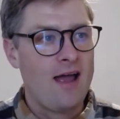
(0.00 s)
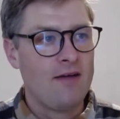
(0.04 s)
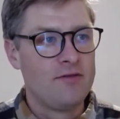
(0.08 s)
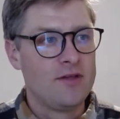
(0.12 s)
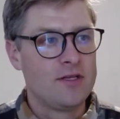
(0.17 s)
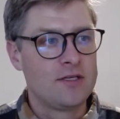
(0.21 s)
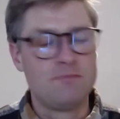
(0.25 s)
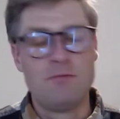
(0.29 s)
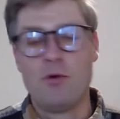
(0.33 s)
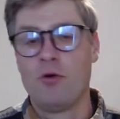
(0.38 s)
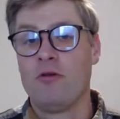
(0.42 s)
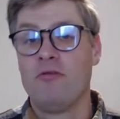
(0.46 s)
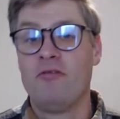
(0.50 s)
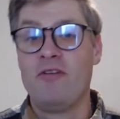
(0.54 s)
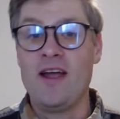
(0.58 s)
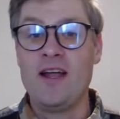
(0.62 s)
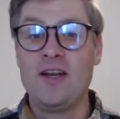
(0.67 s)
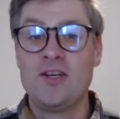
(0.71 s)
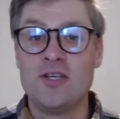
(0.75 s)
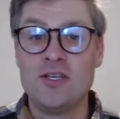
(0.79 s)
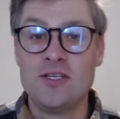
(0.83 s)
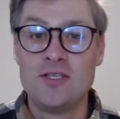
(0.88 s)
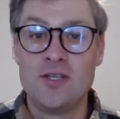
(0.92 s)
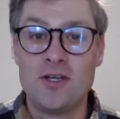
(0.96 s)
this
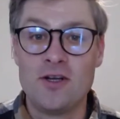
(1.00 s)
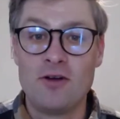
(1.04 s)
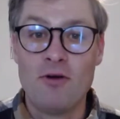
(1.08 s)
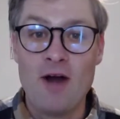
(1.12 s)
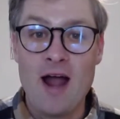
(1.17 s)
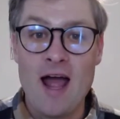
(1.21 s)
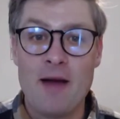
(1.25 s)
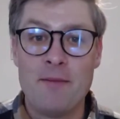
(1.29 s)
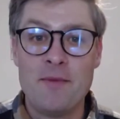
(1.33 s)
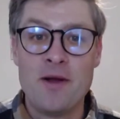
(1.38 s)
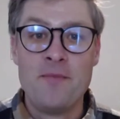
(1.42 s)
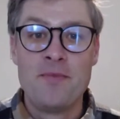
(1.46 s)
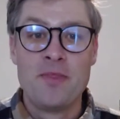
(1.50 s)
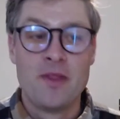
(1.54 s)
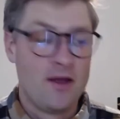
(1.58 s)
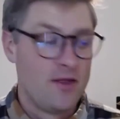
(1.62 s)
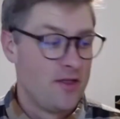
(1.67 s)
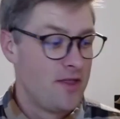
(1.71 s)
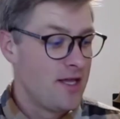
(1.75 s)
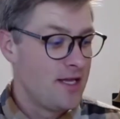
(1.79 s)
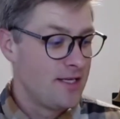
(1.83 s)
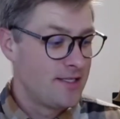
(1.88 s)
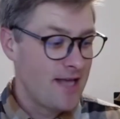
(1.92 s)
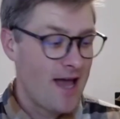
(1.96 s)
motivation to grab
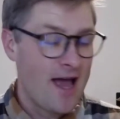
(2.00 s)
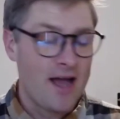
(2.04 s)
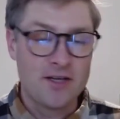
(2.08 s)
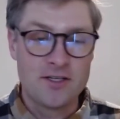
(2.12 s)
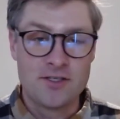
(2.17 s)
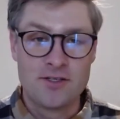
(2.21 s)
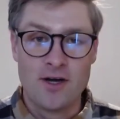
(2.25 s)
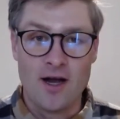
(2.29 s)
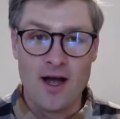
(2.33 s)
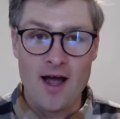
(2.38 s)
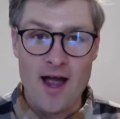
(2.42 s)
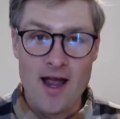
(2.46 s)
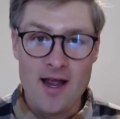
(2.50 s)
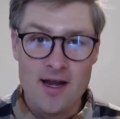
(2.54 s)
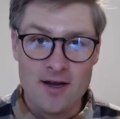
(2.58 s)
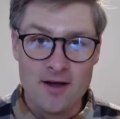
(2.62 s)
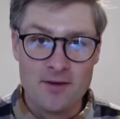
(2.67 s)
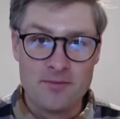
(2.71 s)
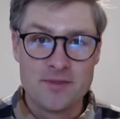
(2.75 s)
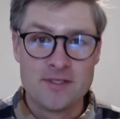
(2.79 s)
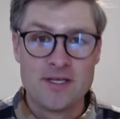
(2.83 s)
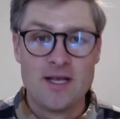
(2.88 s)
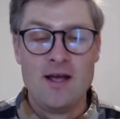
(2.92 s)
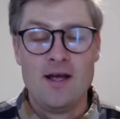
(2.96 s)
these extra
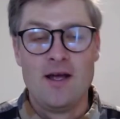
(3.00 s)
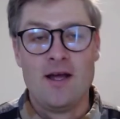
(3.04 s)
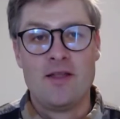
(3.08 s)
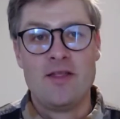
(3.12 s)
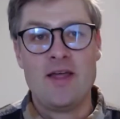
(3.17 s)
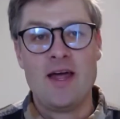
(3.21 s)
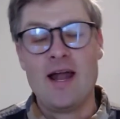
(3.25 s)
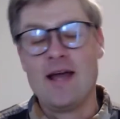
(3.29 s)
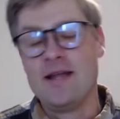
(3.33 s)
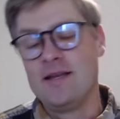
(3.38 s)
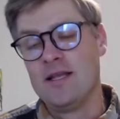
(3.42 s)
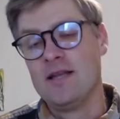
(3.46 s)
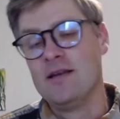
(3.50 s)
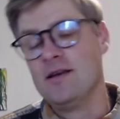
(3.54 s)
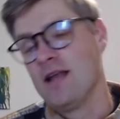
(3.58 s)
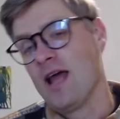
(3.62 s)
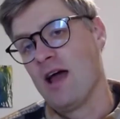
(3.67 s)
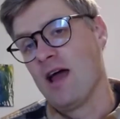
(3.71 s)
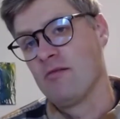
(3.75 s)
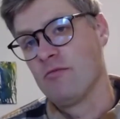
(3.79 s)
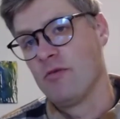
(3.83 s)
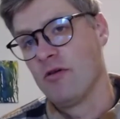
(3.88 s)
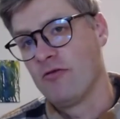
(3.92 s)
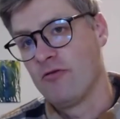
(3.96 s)
items that I didn't
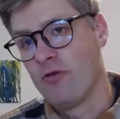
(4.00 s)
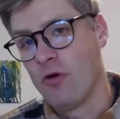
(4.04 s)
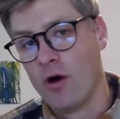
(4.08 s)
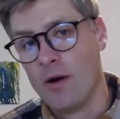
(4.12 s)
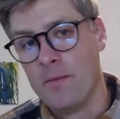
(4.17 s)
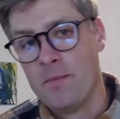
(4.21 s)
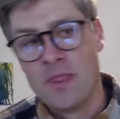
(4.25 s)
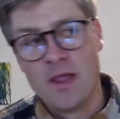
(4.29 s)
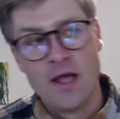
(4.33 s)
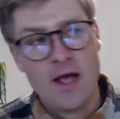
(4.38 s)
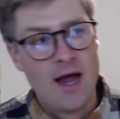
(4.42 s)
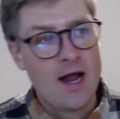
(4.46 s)
have before.